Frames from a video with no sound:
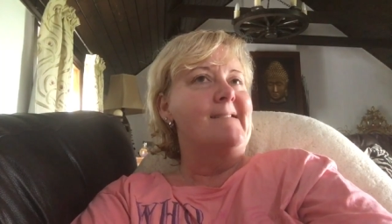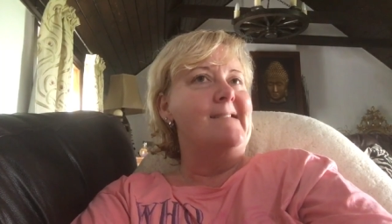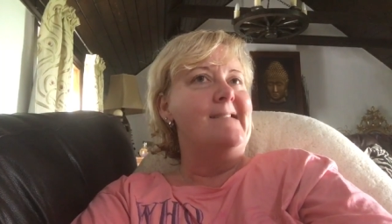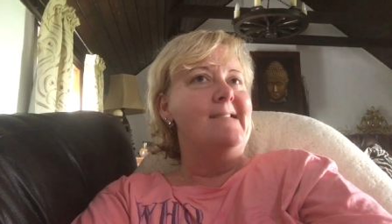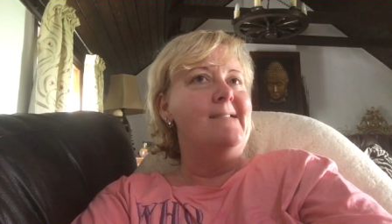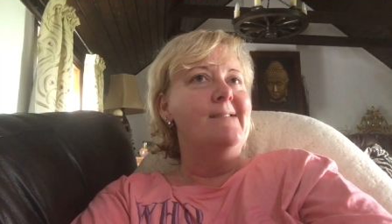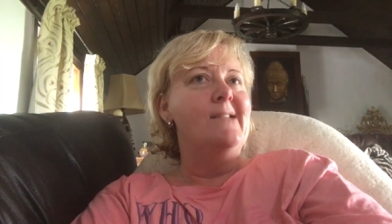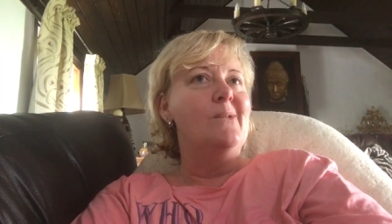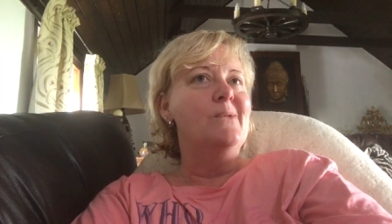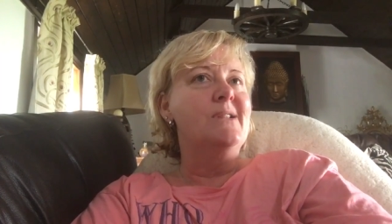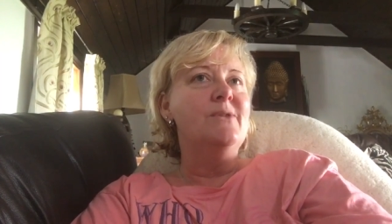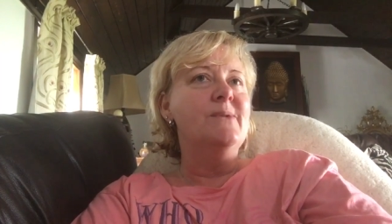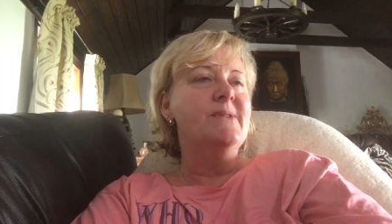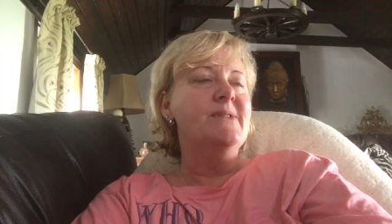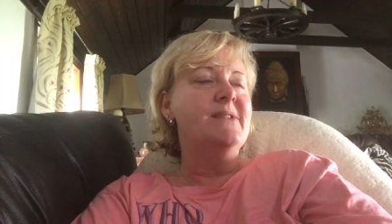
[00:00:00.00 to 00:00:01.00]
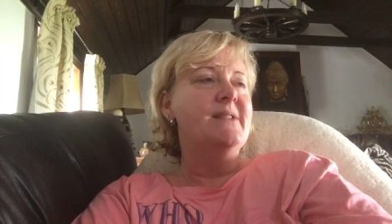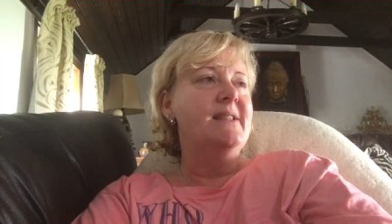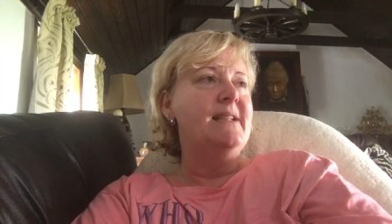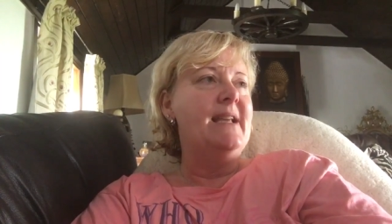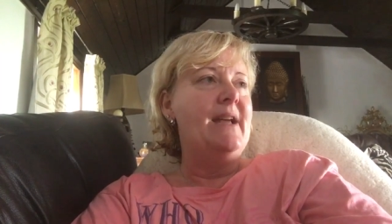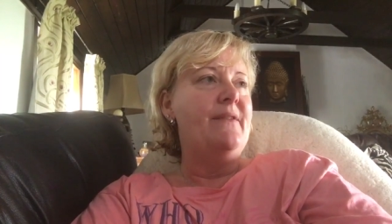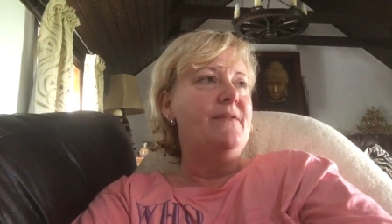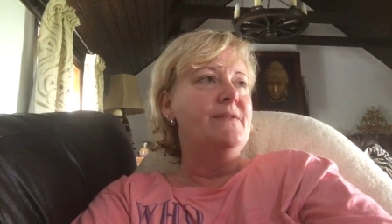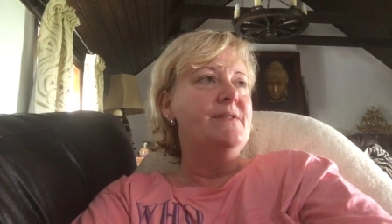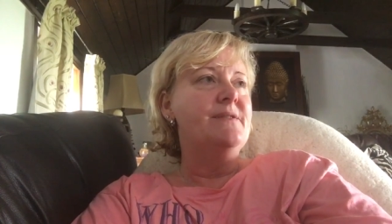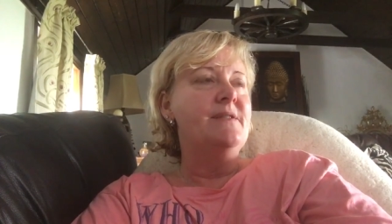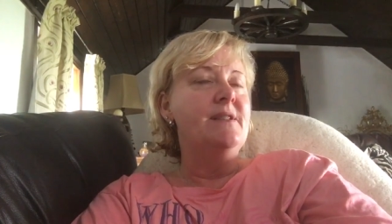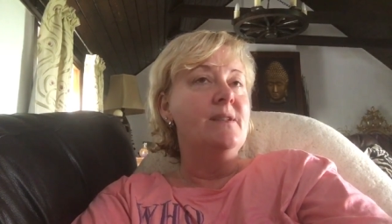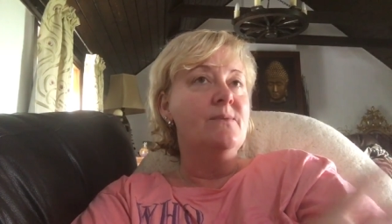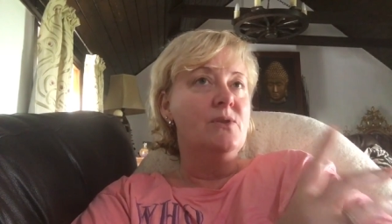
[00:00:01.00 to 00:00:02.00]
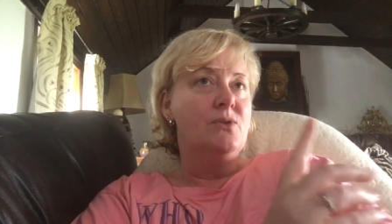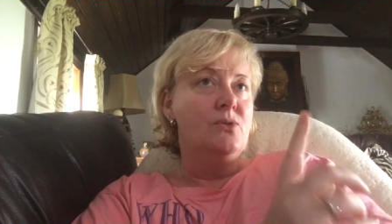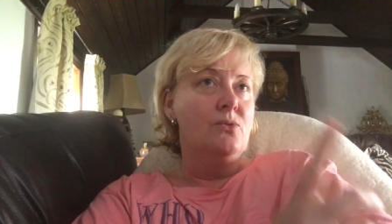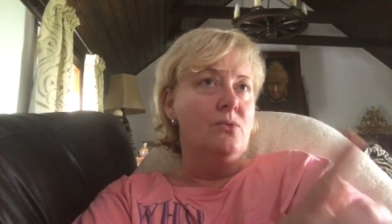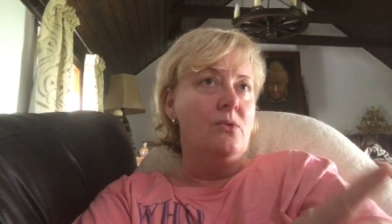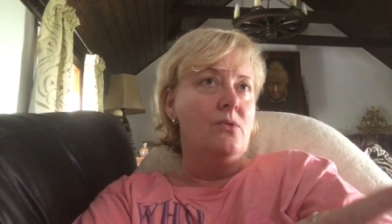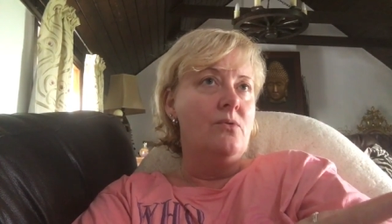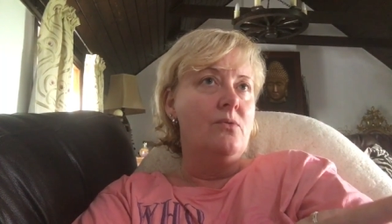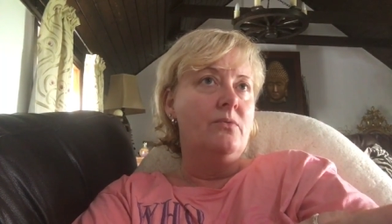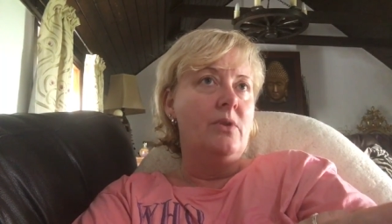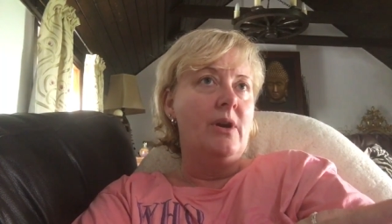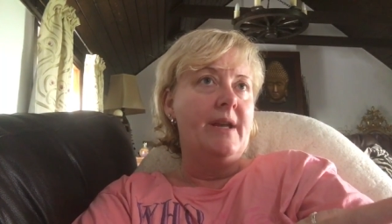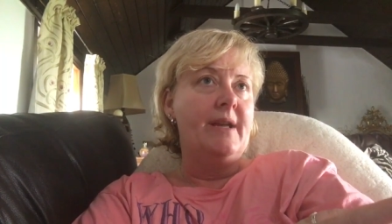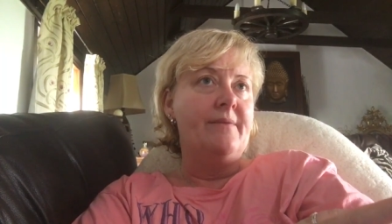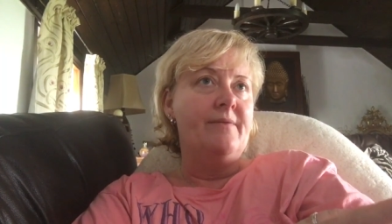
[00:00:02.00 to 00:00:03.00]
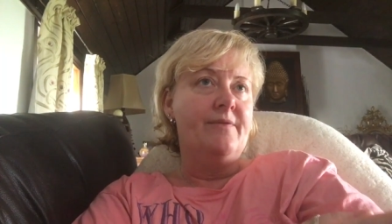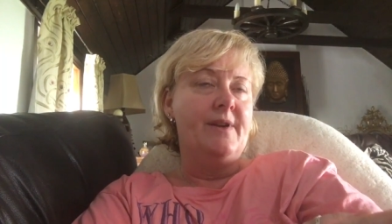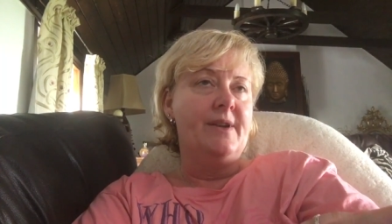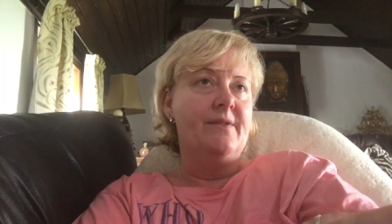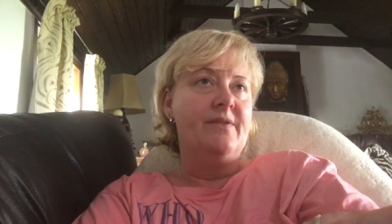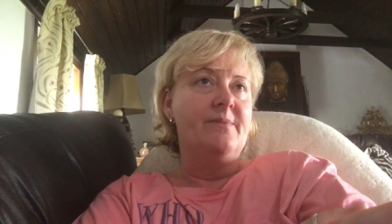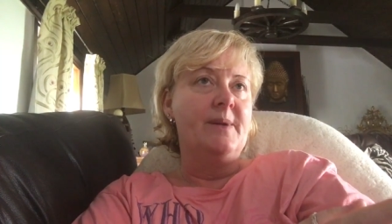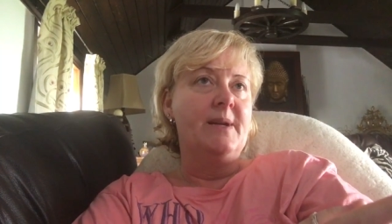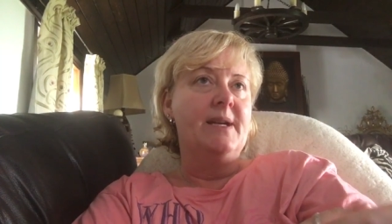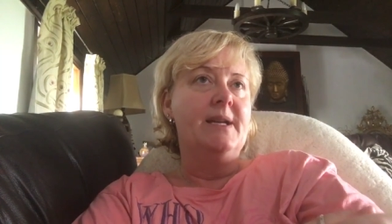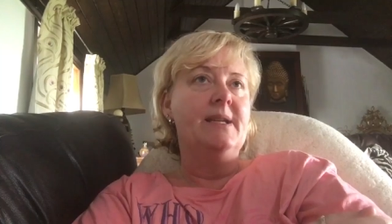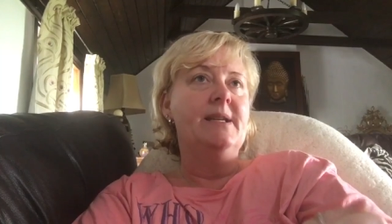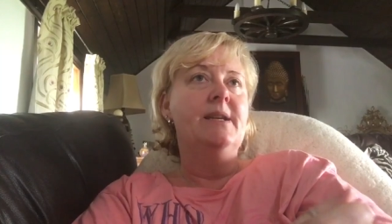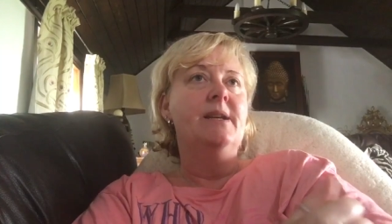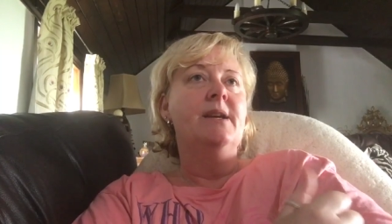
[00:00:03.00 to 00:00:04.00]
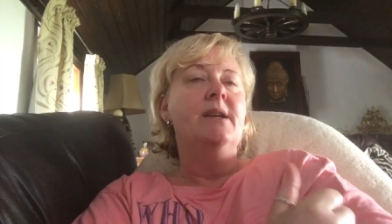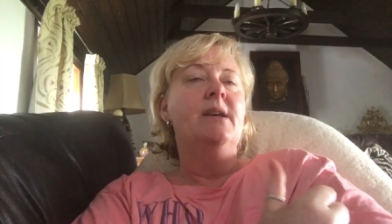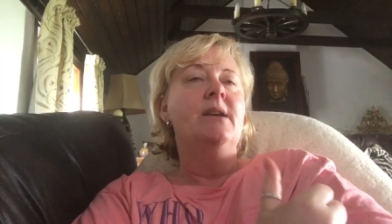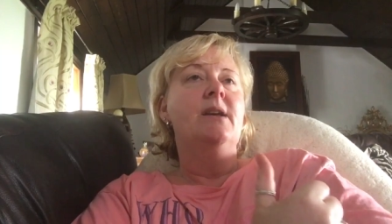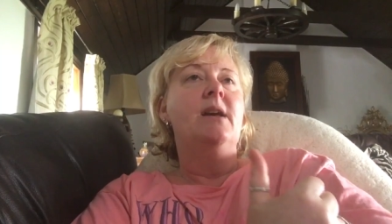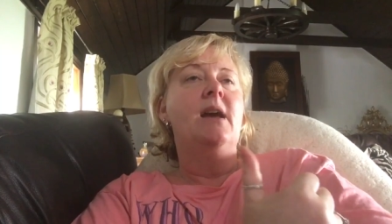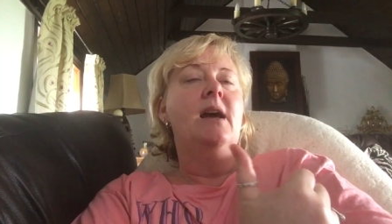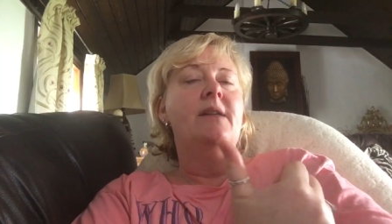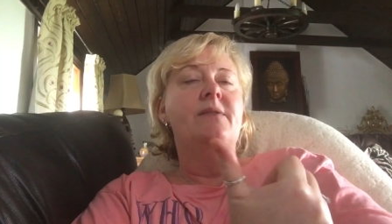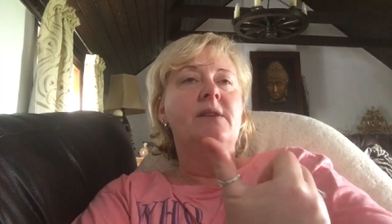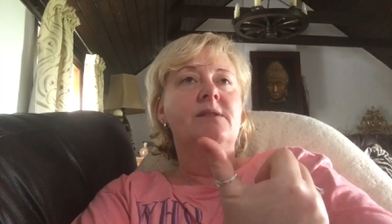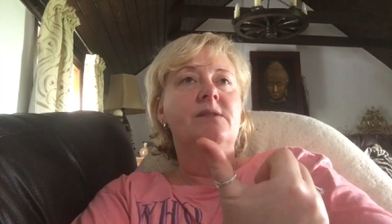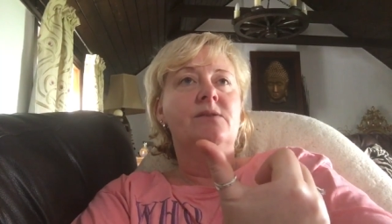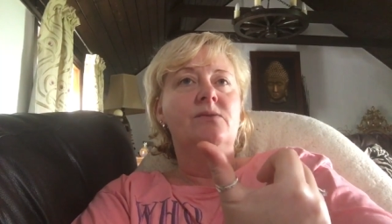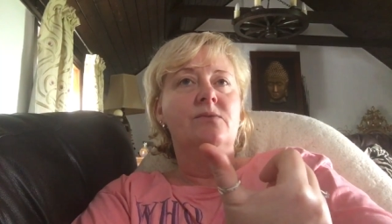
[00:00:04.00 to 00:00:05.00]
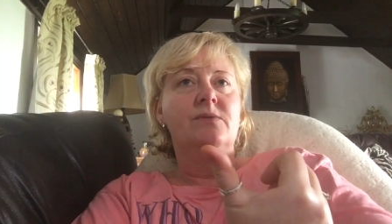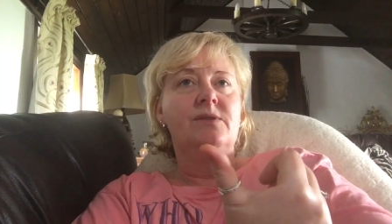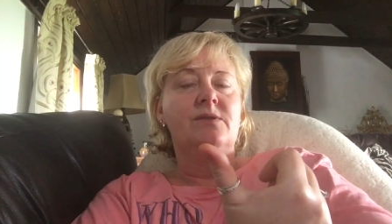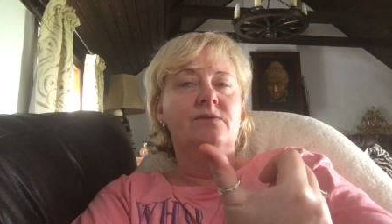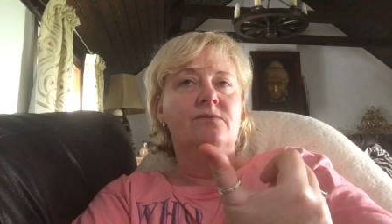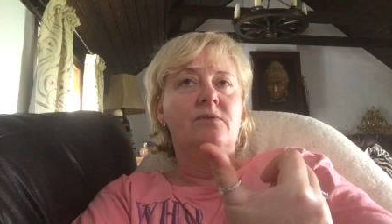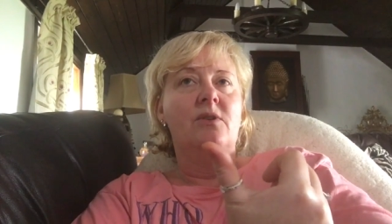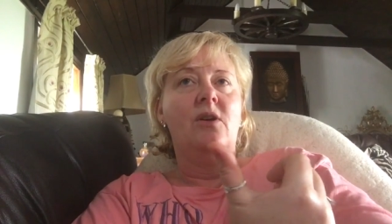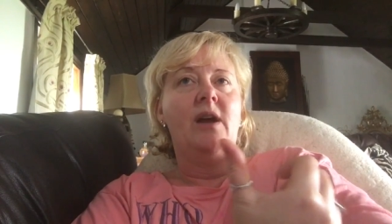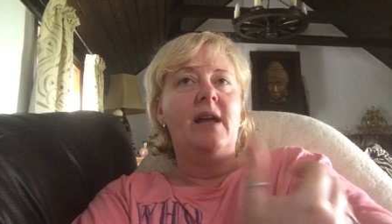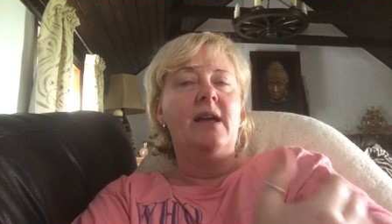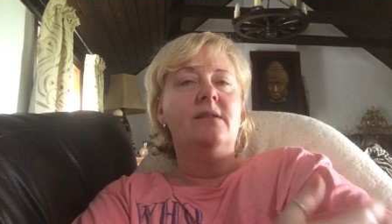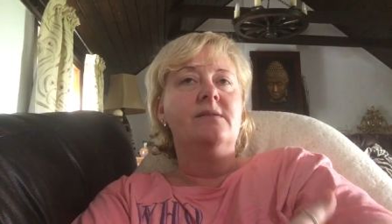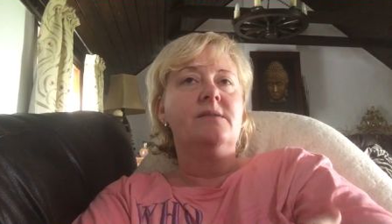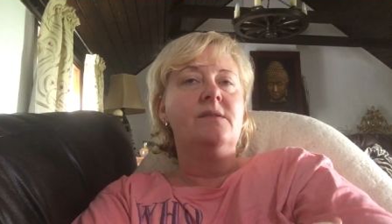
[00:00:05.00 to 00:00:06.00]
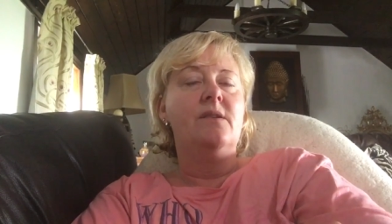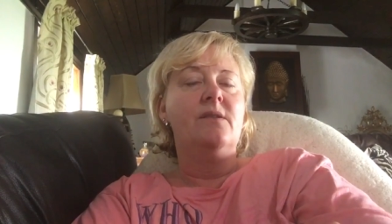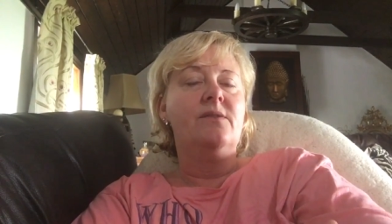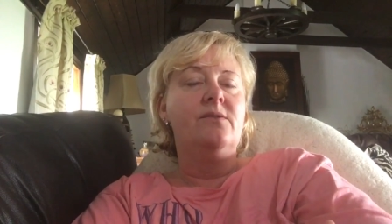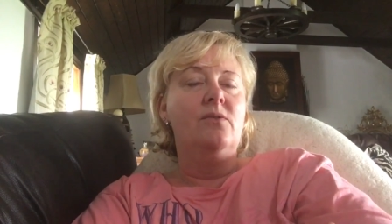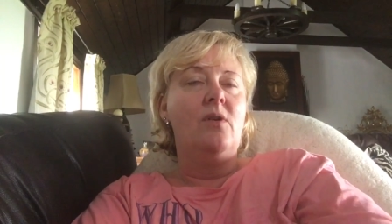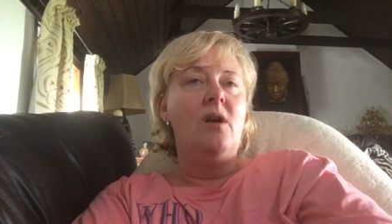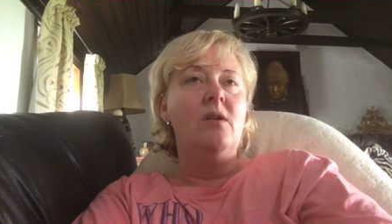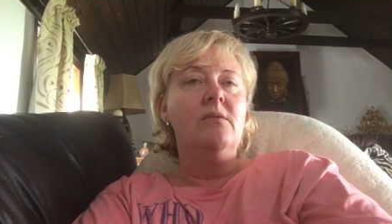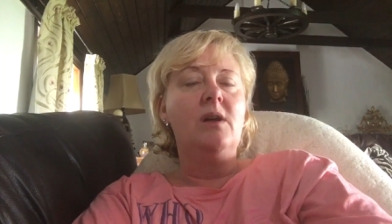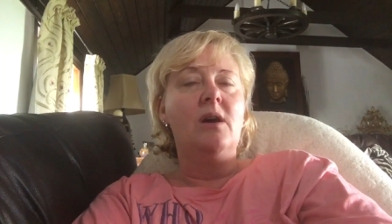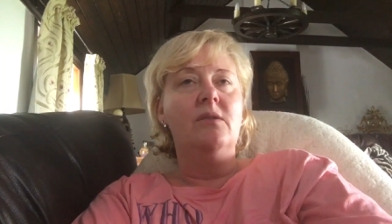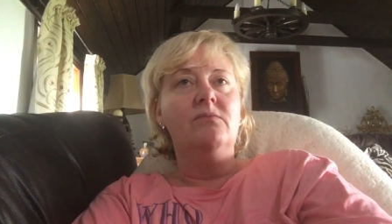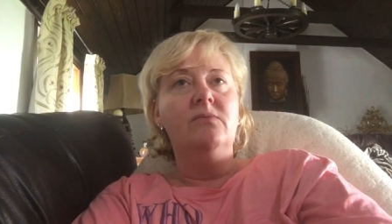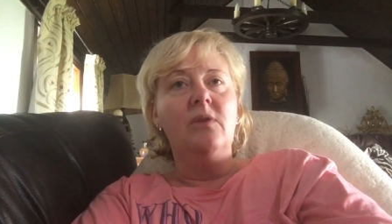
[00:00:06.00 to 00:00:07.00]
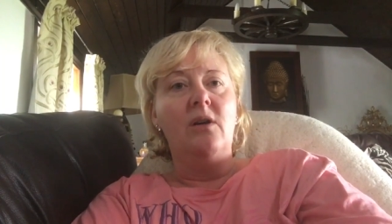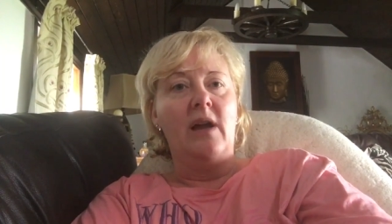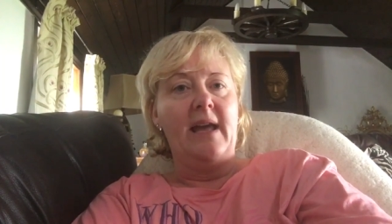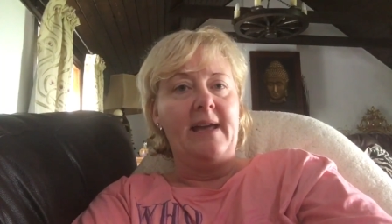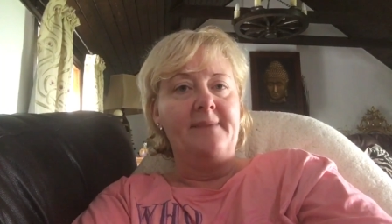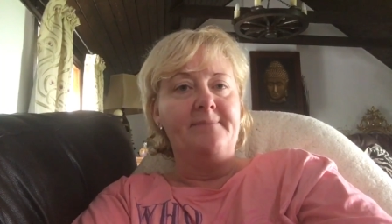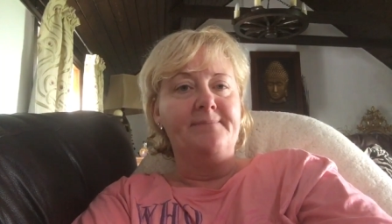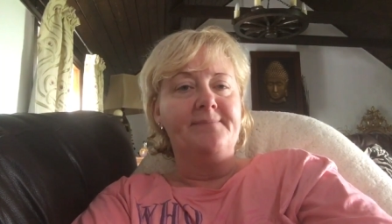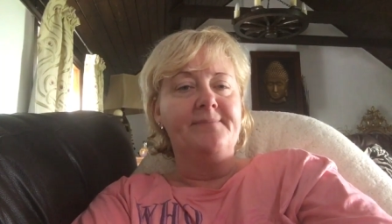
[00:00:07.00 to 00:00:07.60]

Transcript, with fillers: So there were doors to the left, then there was a door right in front of me, and there's a door to the right. And so I thought, I'll go right.